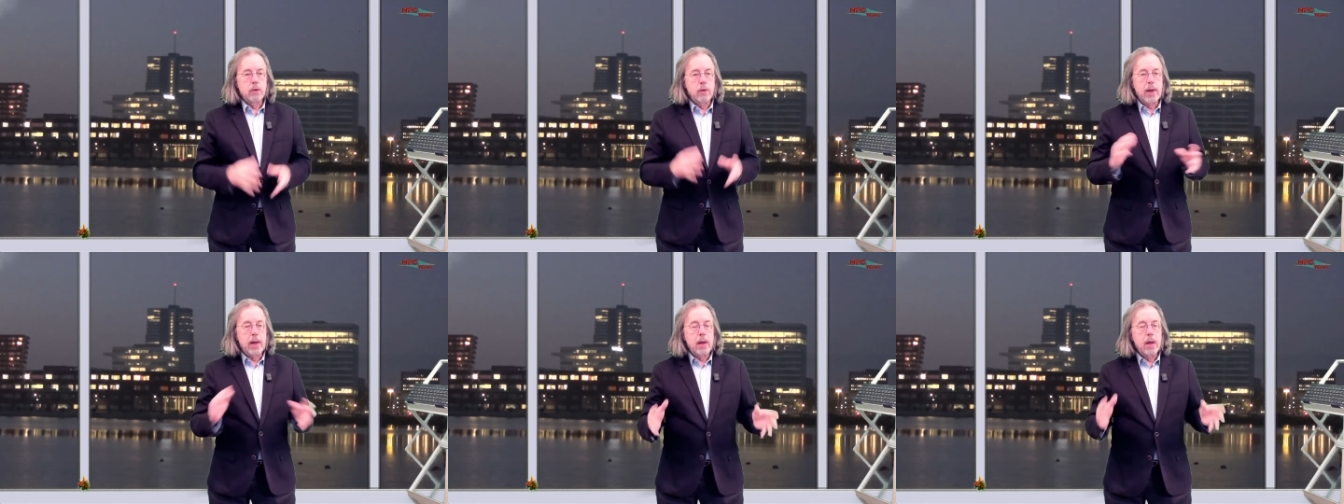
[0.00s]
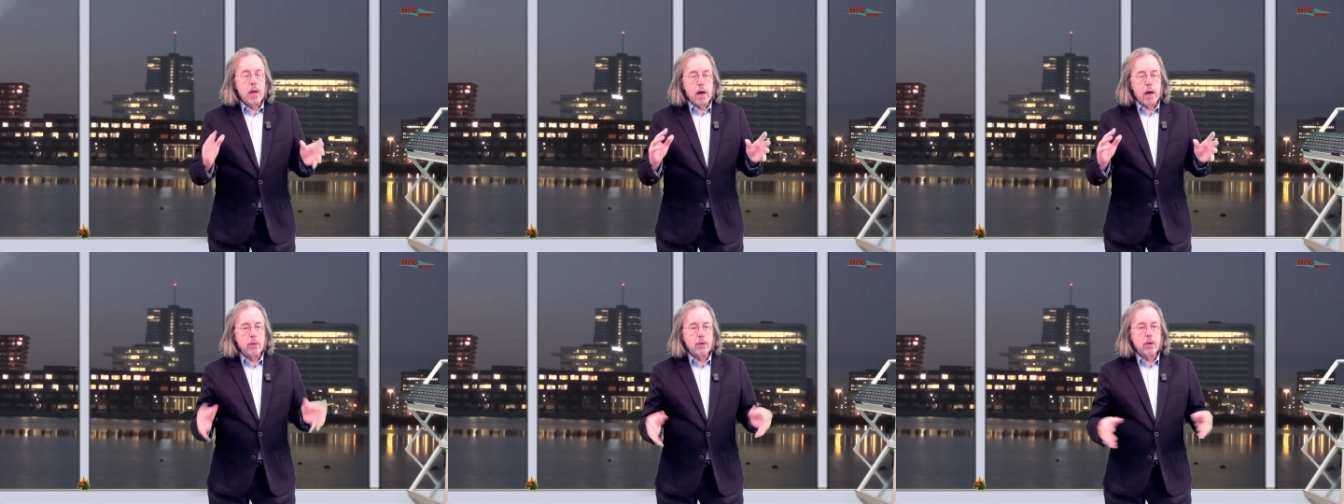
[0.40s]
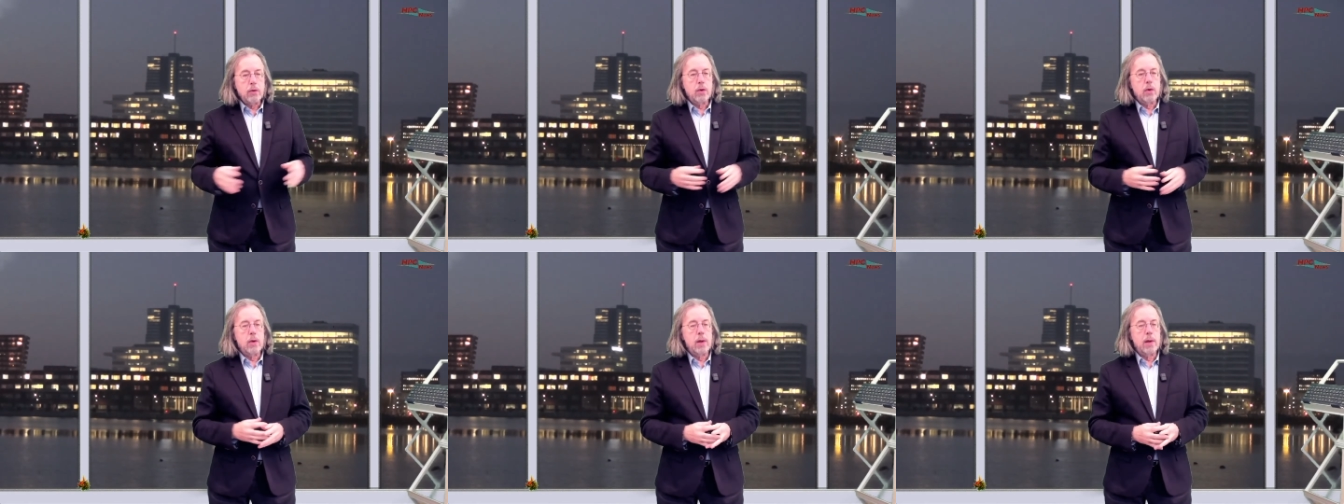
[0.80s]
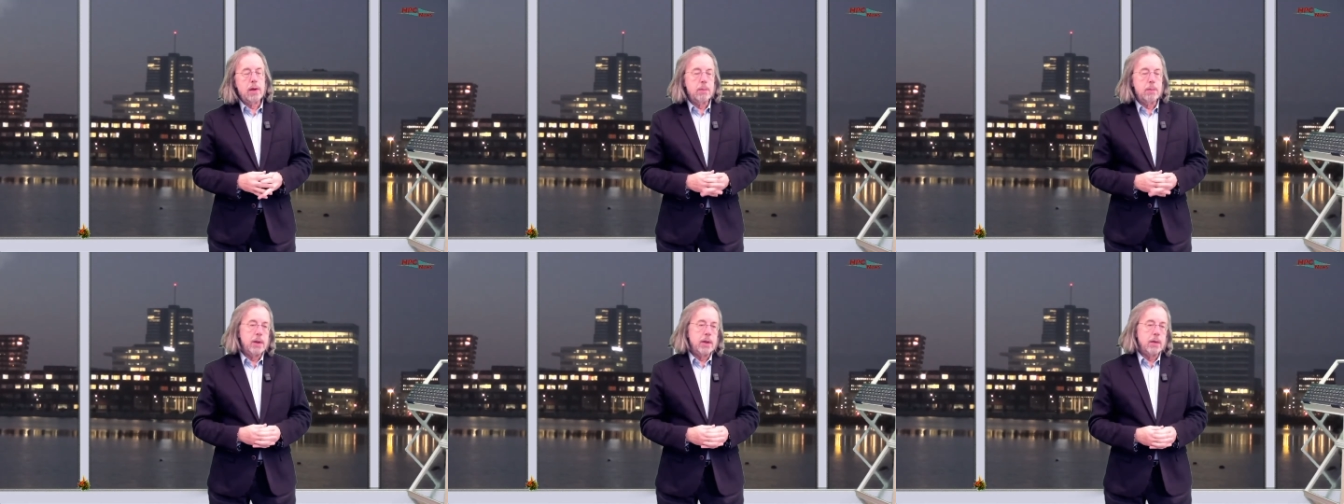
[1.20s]
Today I want to talk a
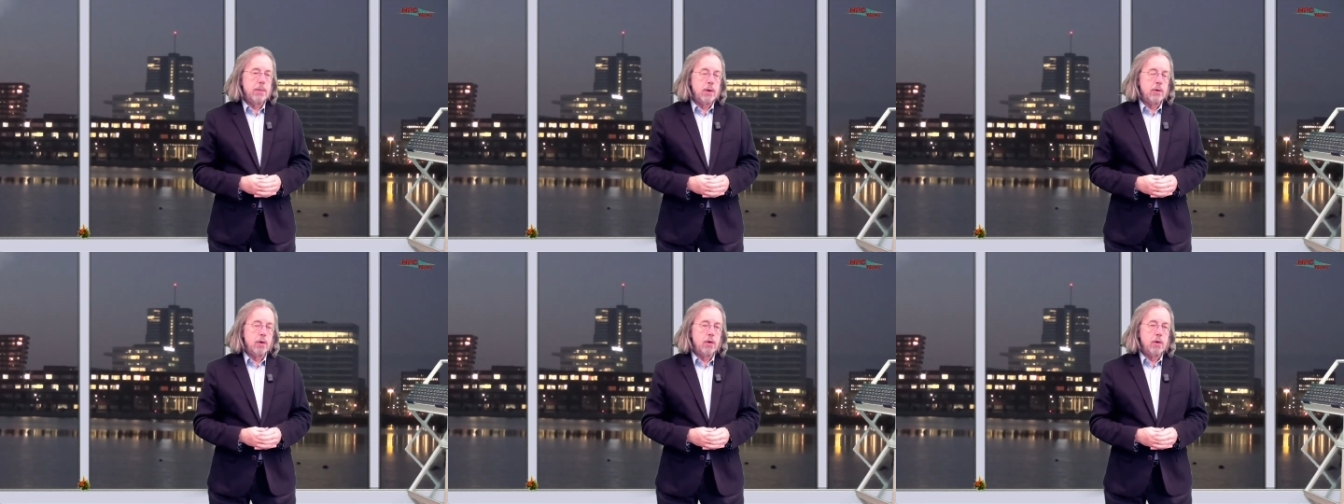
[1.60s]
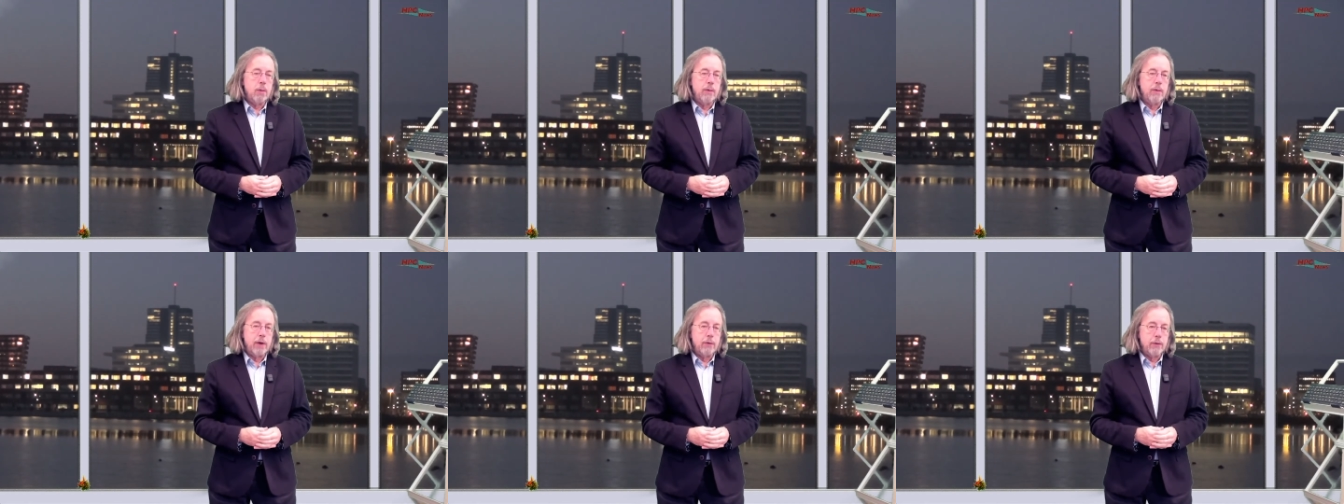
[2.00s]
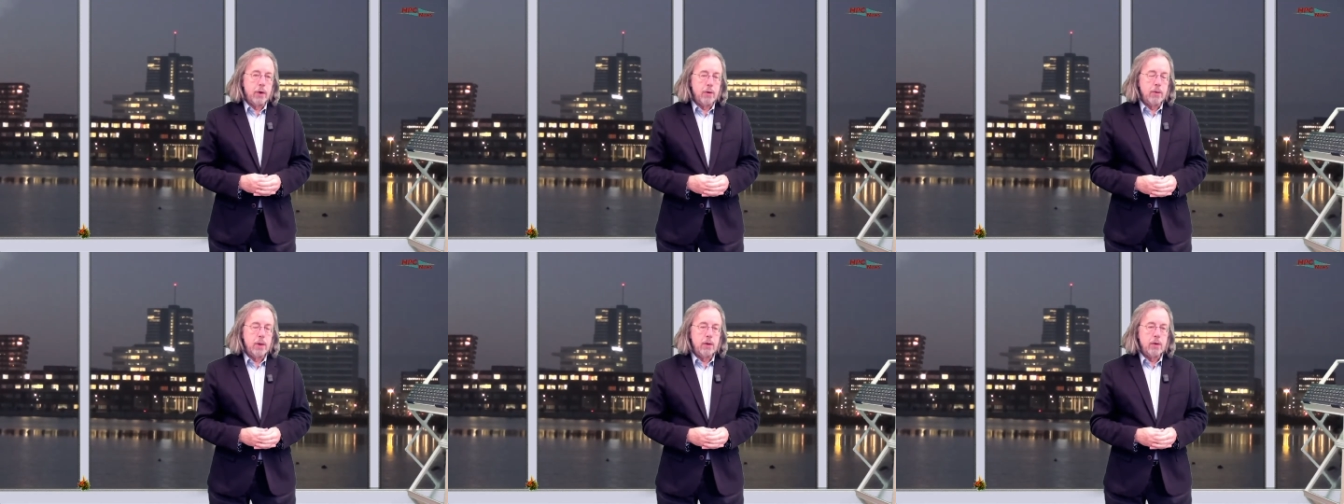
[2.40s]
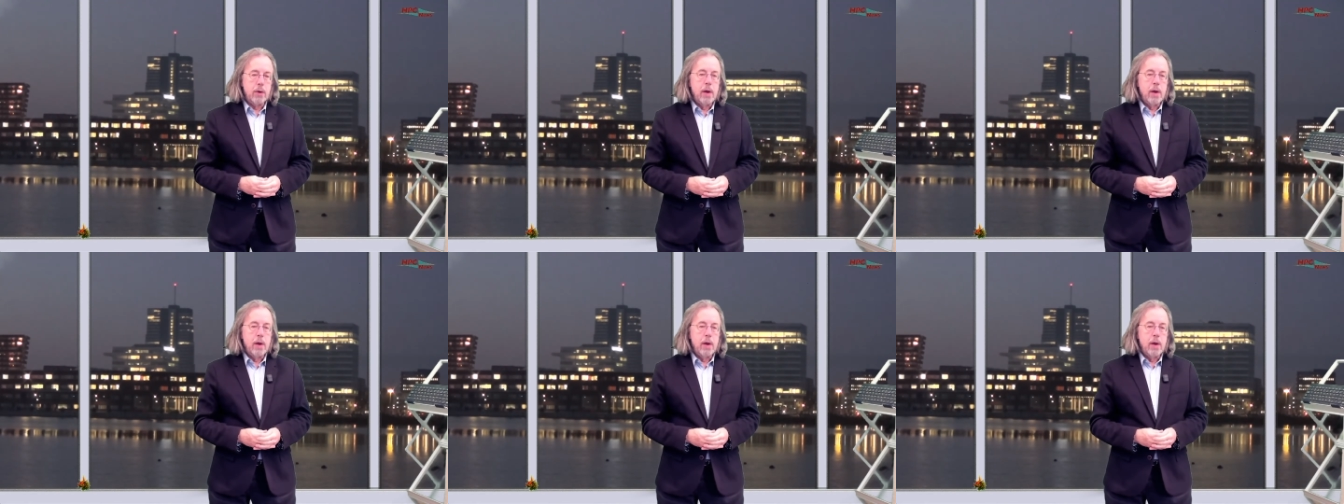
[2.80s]
little bit about the top five hundred